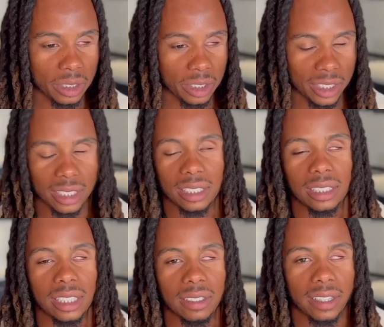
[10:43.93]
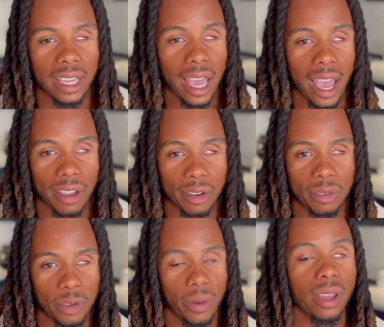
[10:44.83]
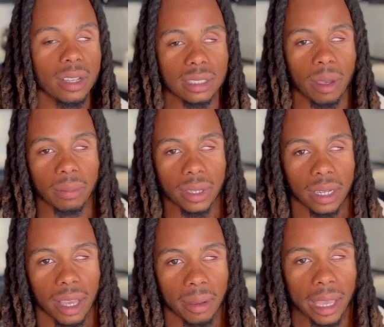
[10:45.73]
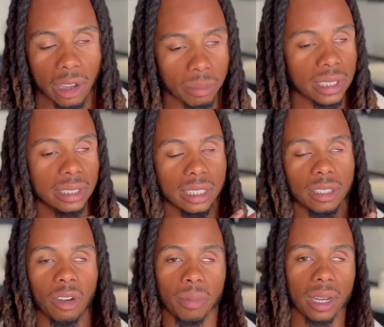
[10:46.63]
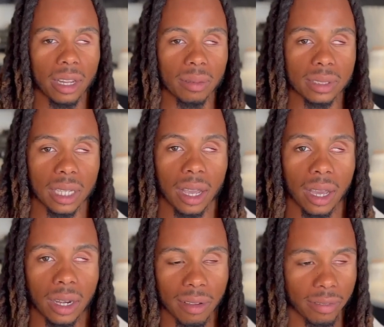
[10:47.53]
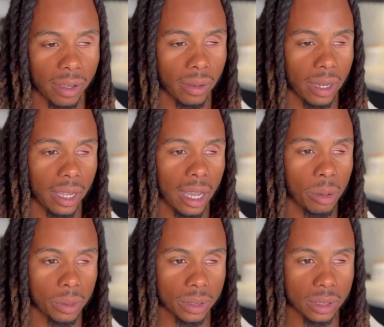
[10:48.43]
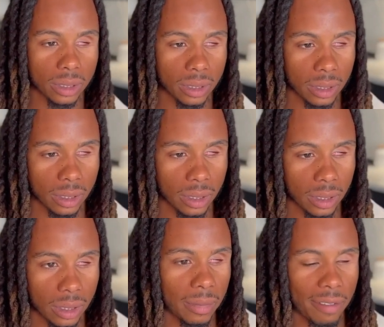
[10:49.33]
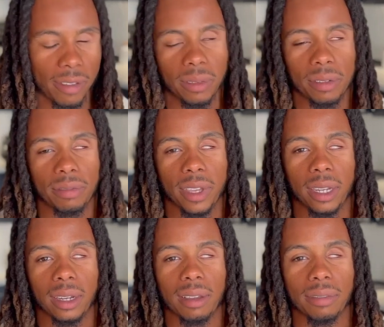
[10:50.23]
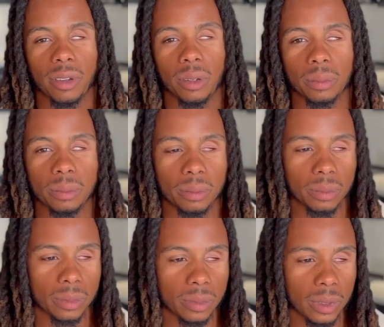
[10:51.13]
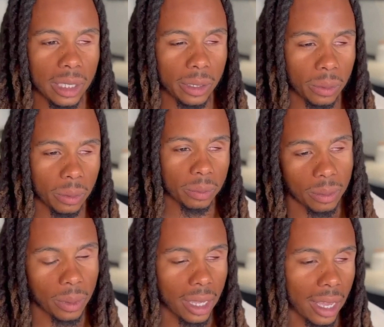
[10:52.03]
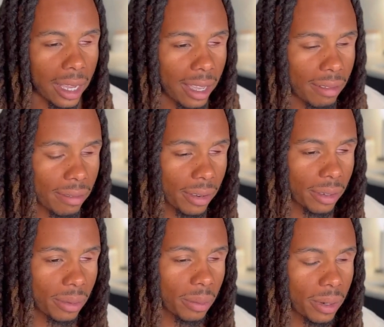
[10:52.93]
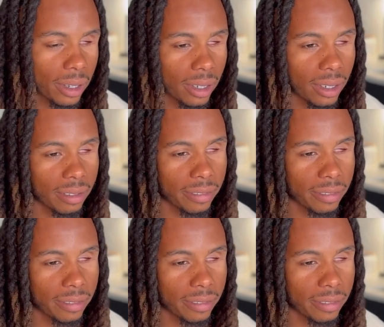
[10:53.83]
just to see if they had created something that helped me see on my left side. I felt like I felt defeated. I felt a little like I can't figure the word.